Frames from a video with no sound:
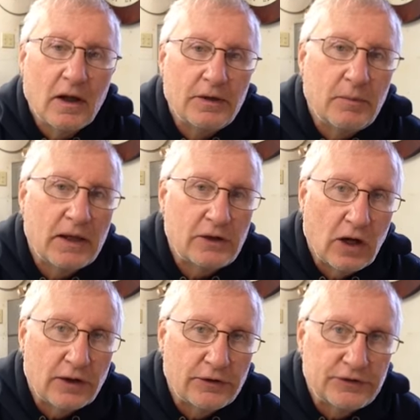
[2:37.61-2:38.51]
to make you
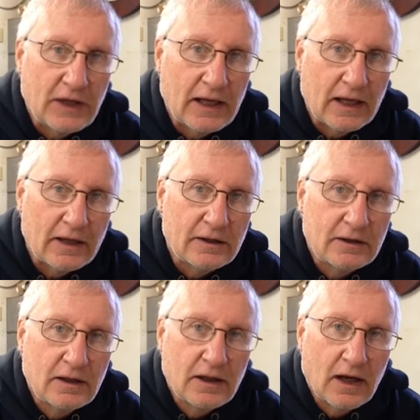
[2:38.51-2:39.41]
understand
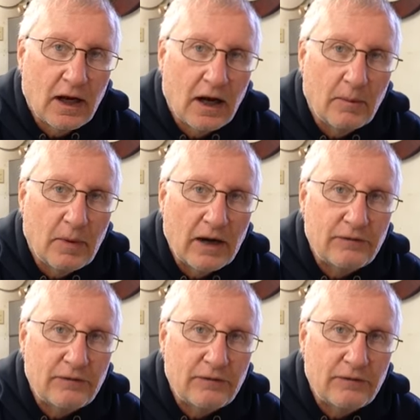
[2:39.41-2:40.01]
my